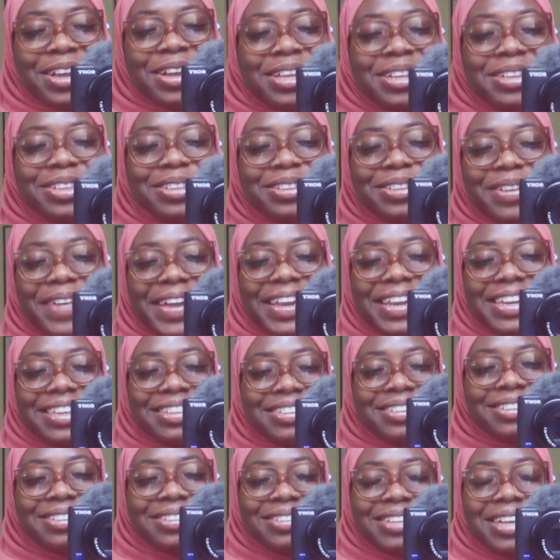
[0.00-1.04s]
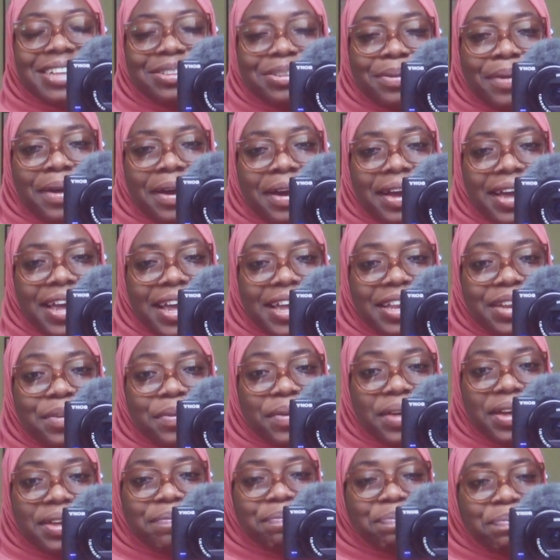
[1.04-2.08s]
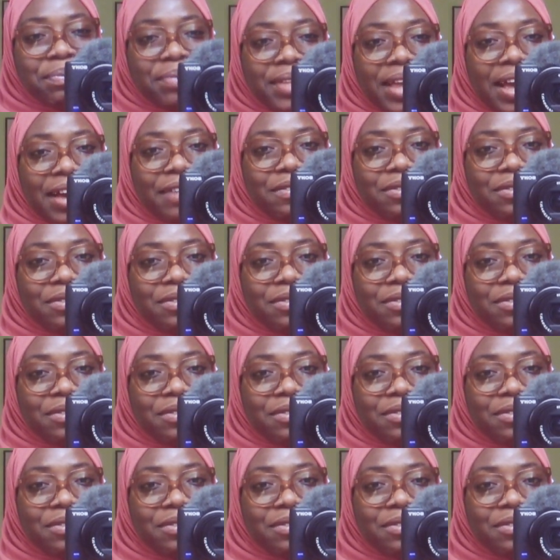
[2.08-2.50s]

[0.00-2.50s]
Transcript: so I listen to that dua. Anyway, I